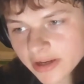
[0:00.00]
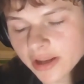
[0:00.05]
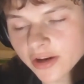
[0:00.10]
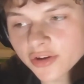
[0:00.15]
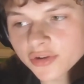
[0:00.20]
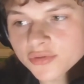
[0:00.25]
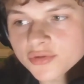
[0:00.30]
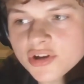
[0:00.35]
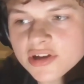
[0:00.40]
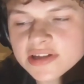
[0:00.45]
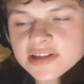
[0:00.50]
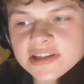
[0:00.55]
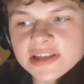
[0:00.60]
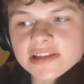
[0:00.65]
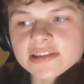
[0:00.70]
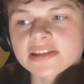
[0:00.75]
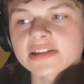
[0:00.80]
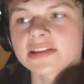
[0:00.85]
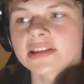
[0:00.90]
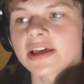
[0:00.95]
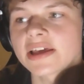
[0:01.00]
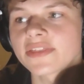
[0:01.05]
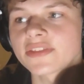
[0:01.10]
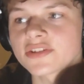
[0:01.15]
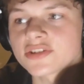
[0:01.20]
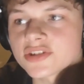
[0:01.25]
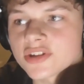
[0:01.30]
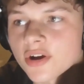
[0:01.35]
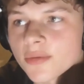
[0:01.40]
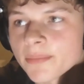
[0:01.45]
and you just think that like
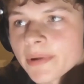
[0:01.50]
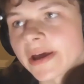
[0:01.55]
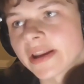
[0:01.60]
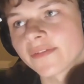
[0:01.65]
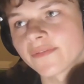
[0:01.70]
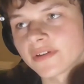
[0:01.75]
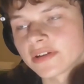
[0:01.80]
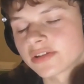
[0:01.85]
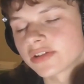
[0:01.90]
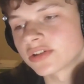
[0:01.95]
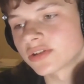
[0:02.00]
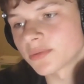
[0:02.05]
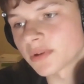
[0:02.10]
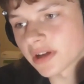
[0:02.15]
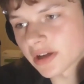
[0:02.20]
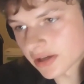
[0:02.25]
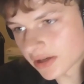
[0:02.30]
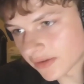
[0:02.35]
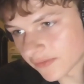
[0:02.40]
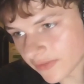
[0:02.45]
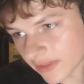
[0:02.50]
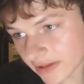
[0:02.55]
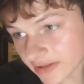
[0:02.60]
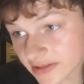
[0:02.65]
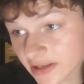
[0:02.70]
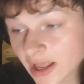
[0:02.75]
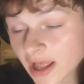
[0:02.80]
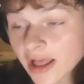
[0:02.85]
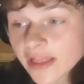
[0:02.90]
there's no benefit to doing any of this,